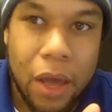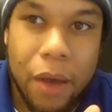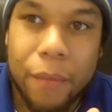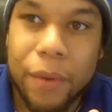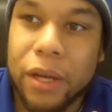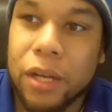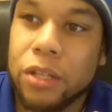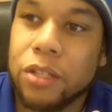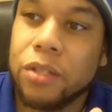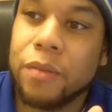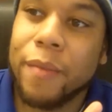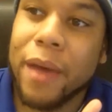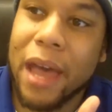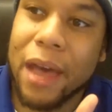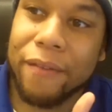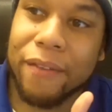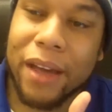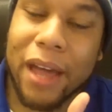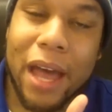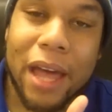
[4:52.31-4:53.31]
Because you may
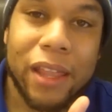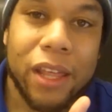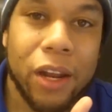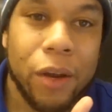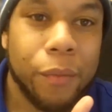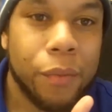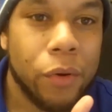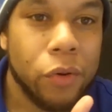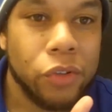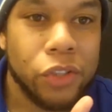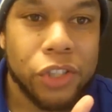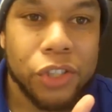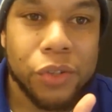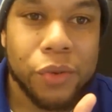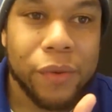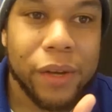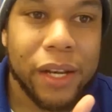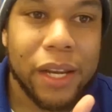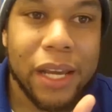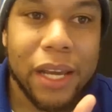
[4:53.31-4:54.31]
have a guy that approach
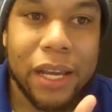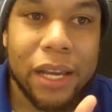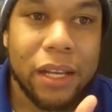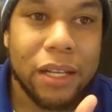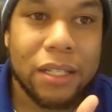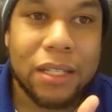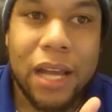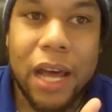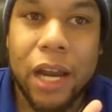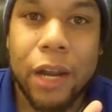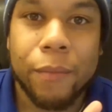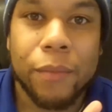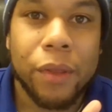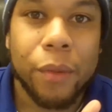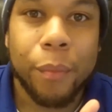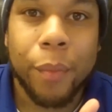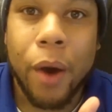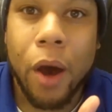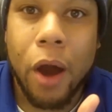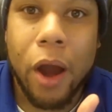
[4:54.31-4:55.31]
you and he's not up to
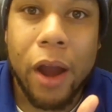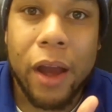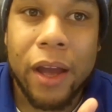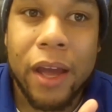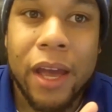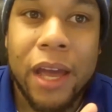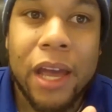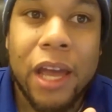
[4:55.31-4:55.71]
par.